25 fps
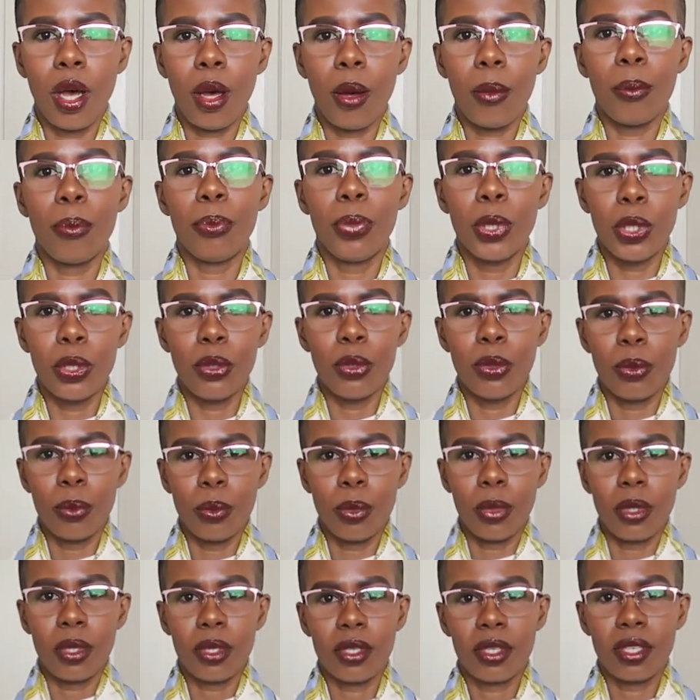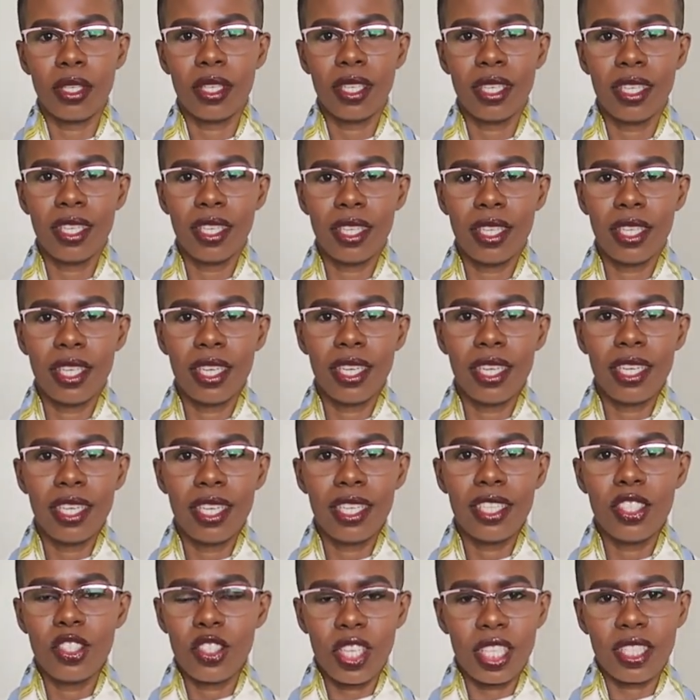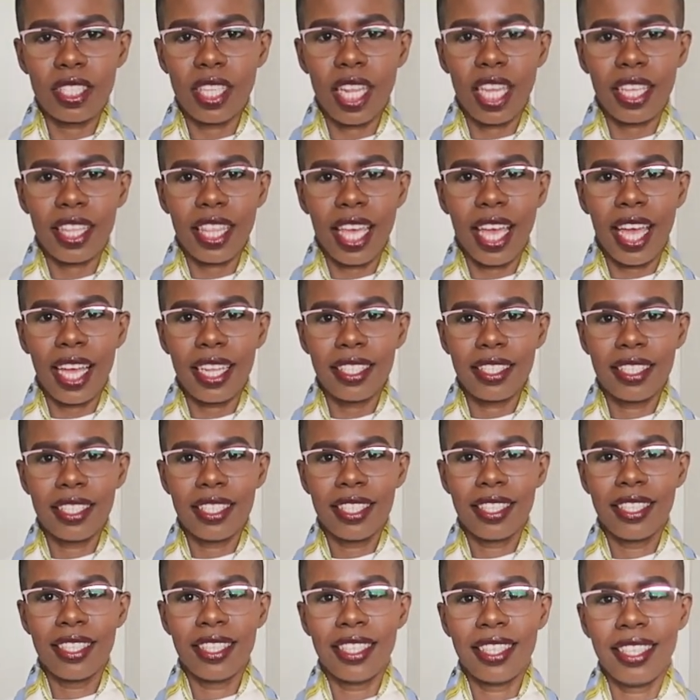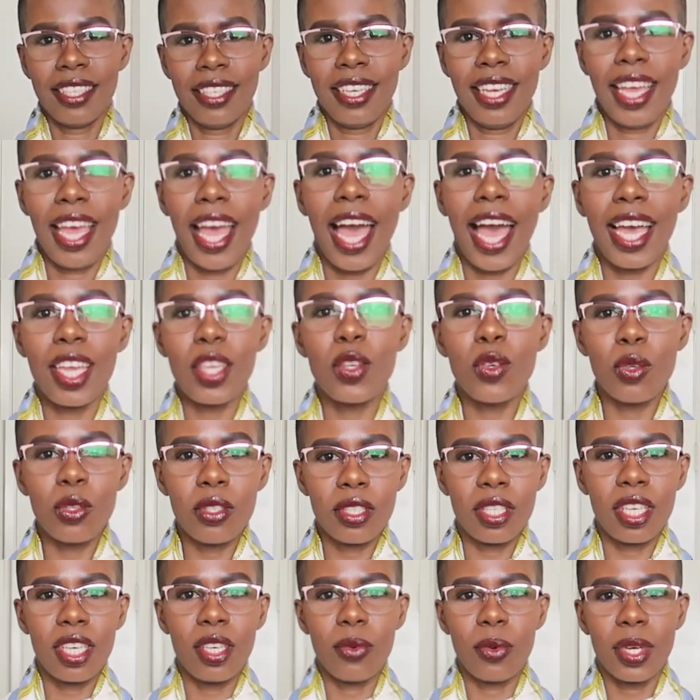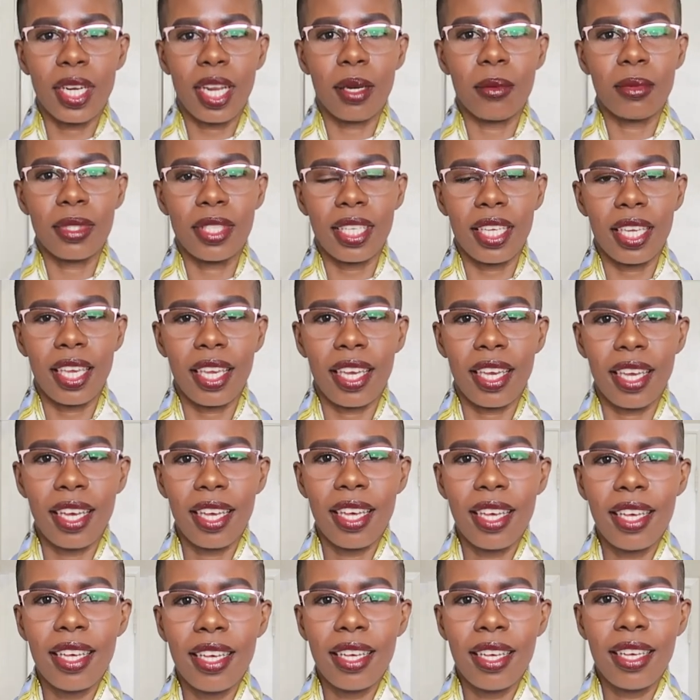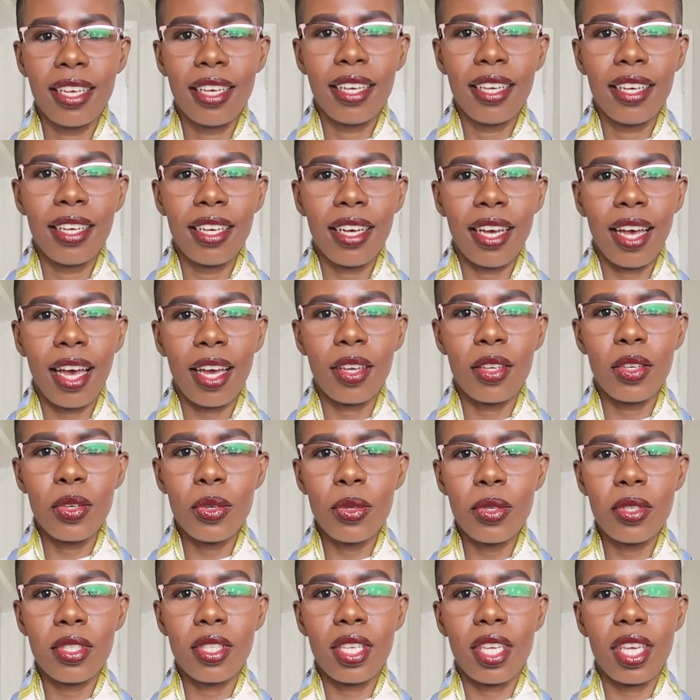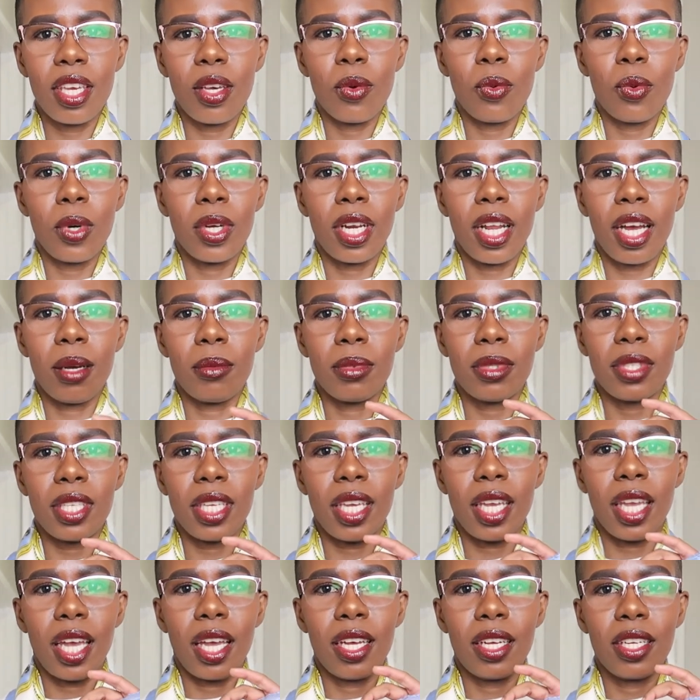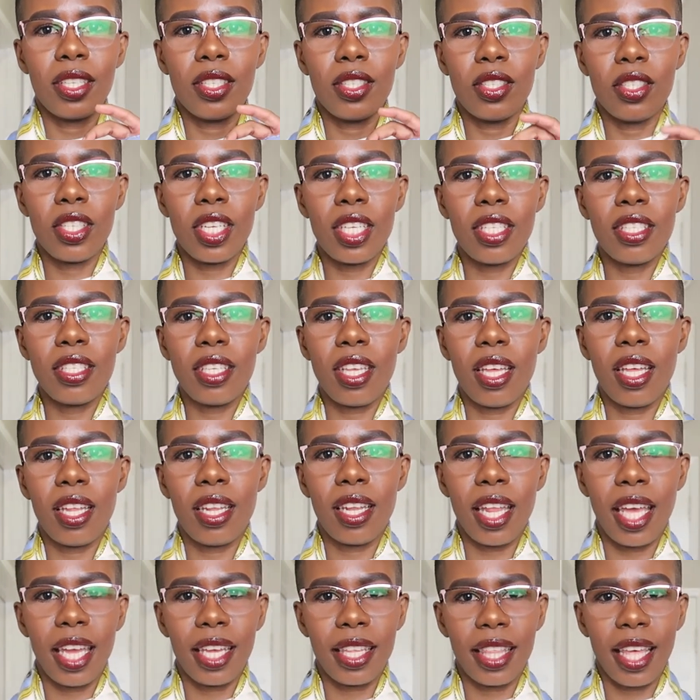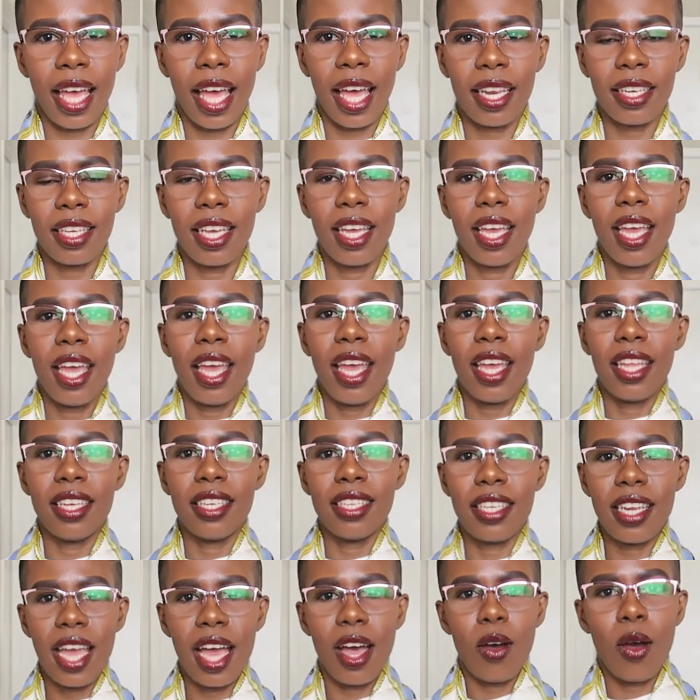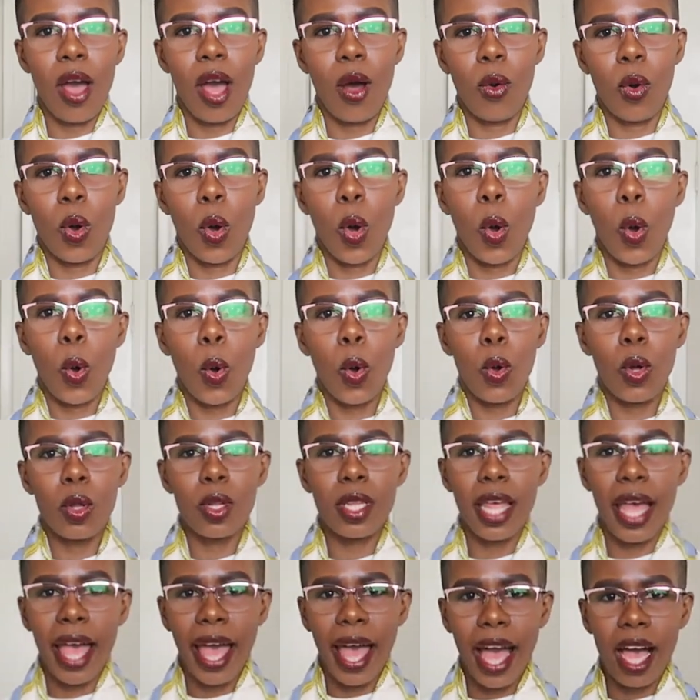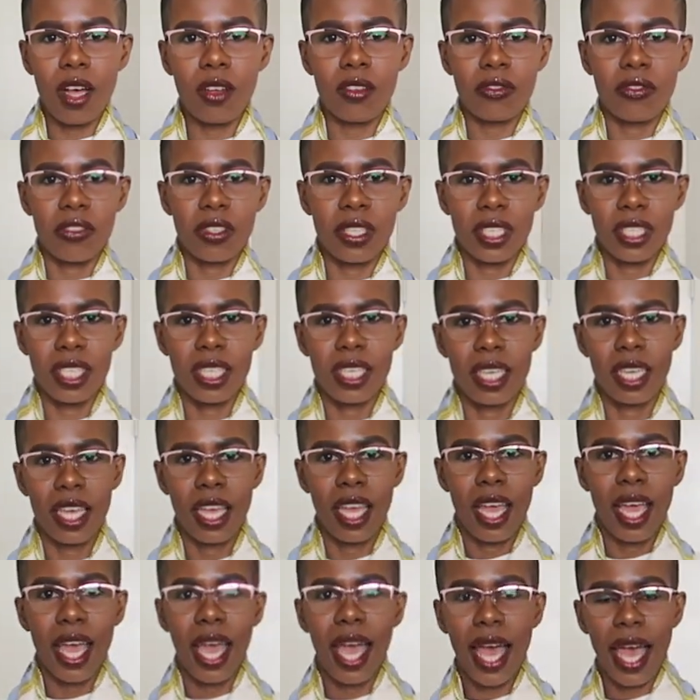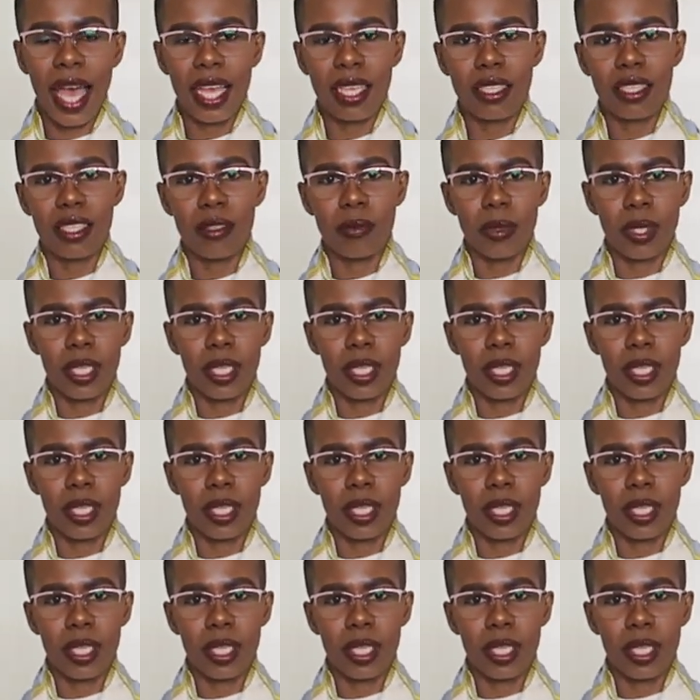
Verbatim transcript: boom just like that are you seeing what i'm seeing are you seeing what i'm seeing just like that and now our whole outfit has